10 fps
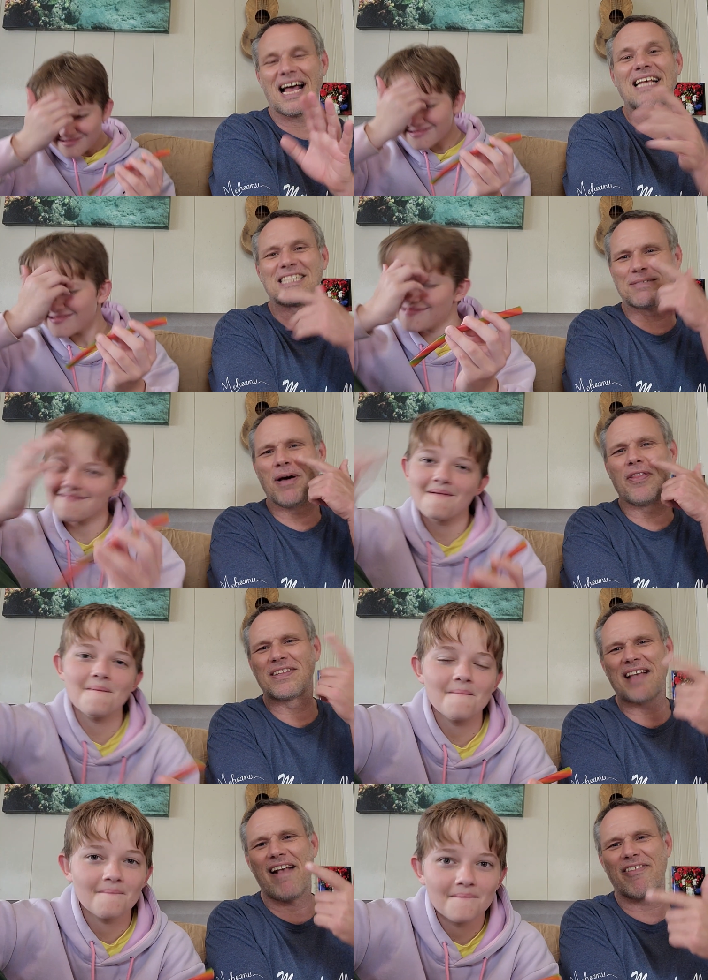Speaker 1: I can smell the
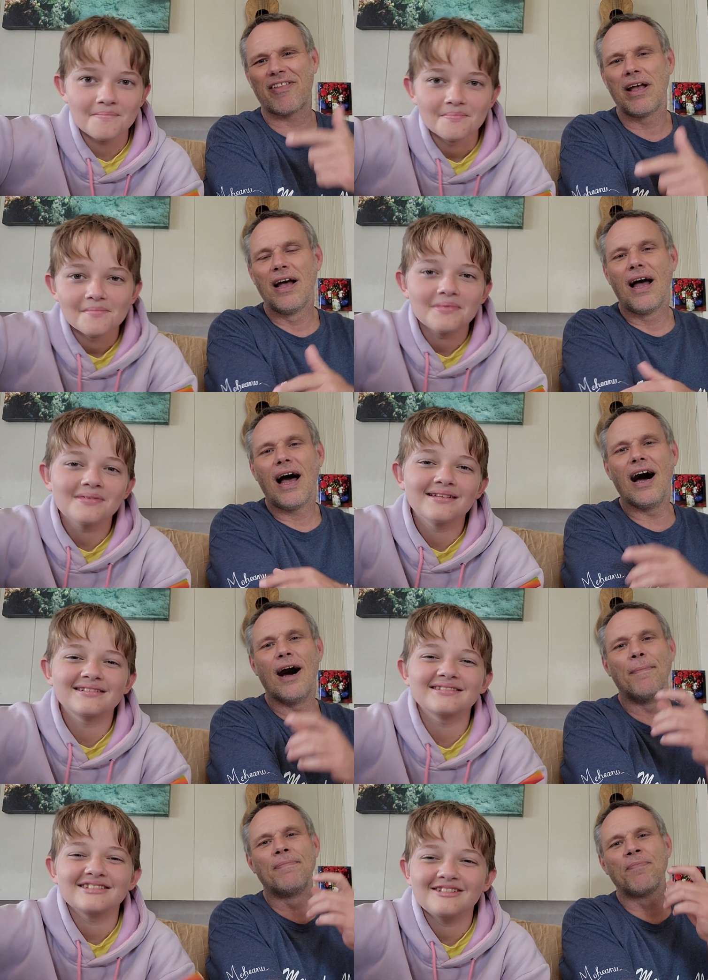taste.
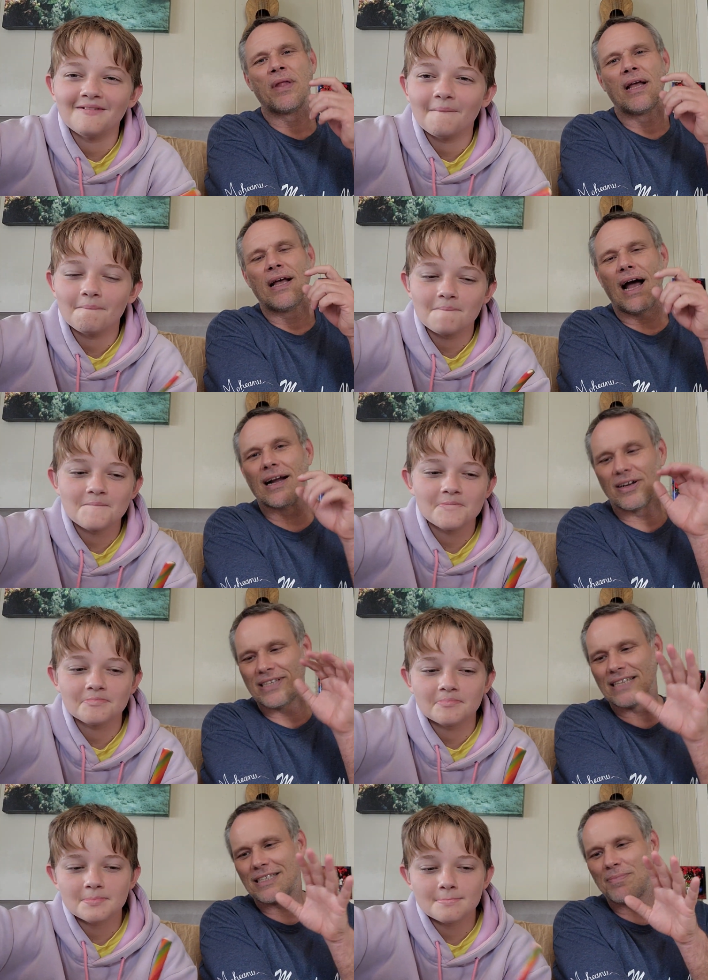Um, I hear
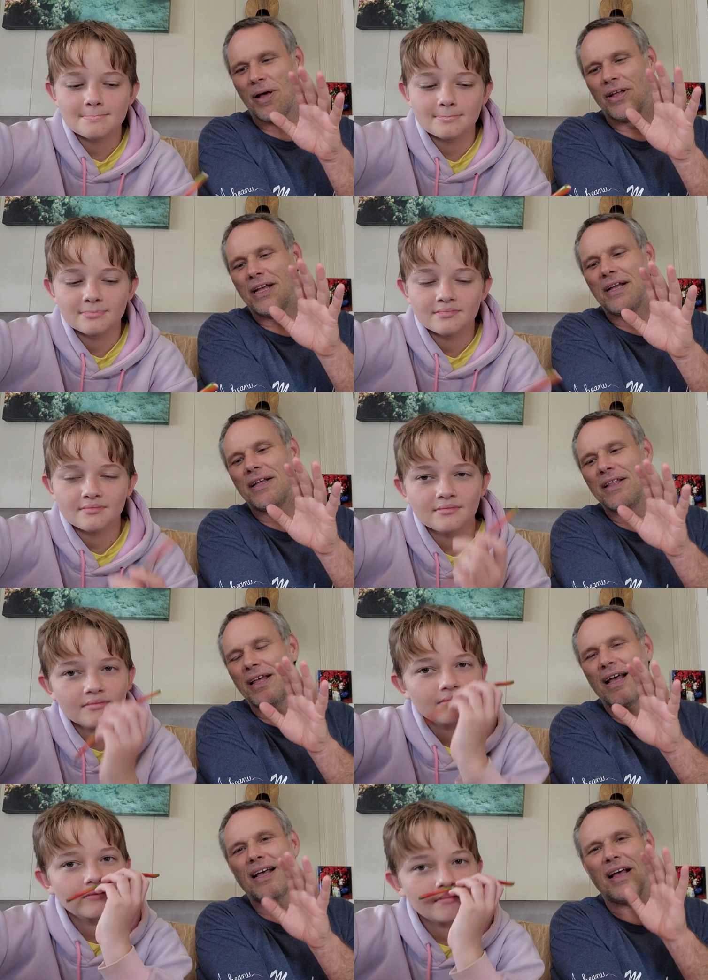taste the smell.
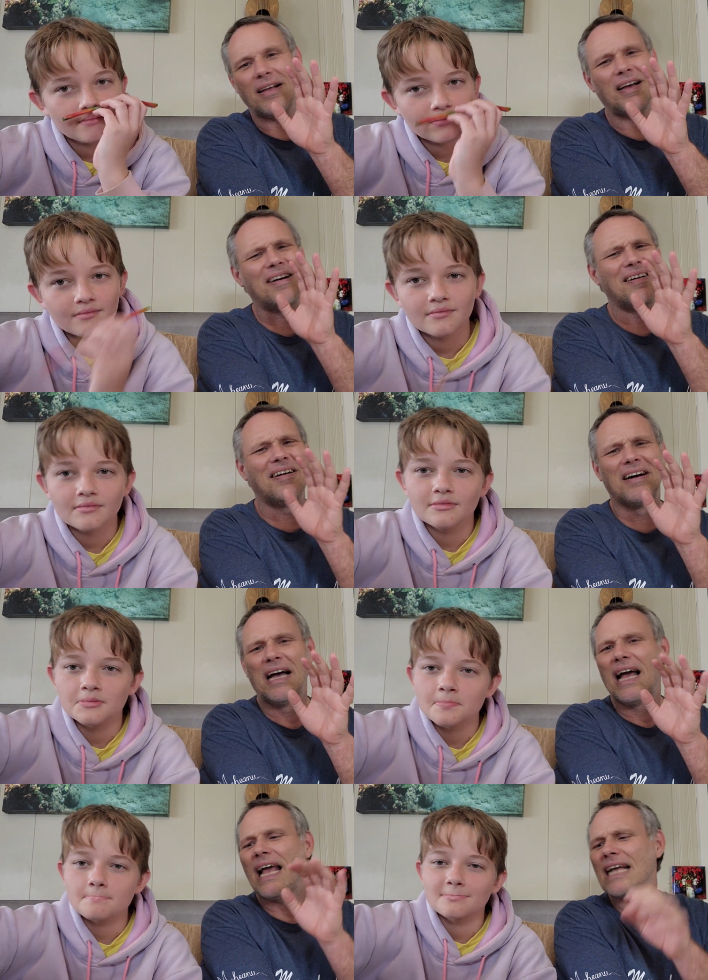Uh,
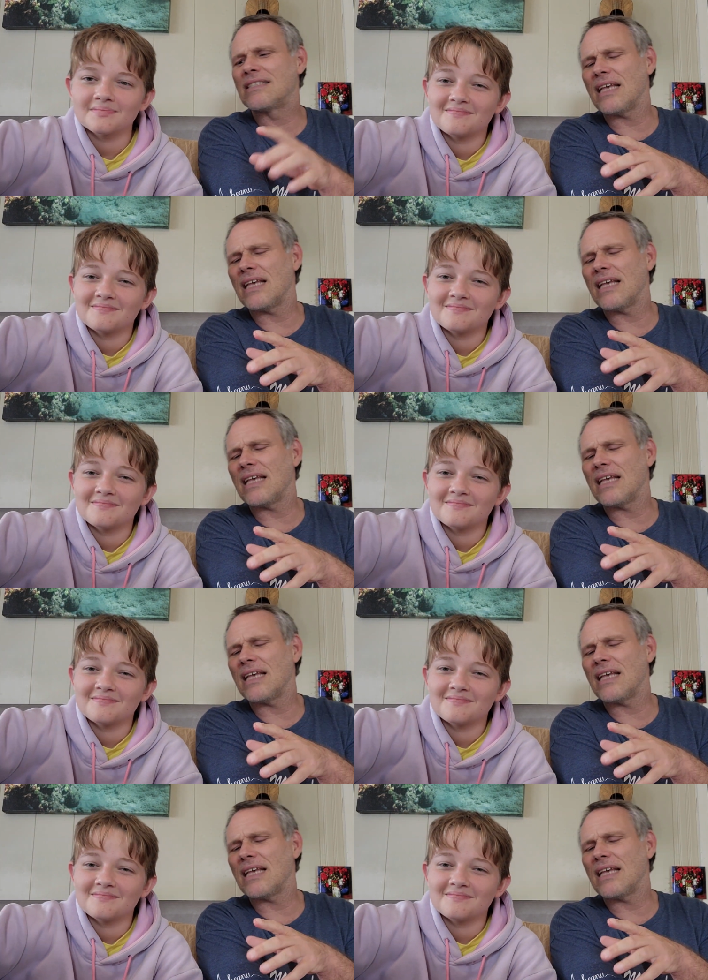it's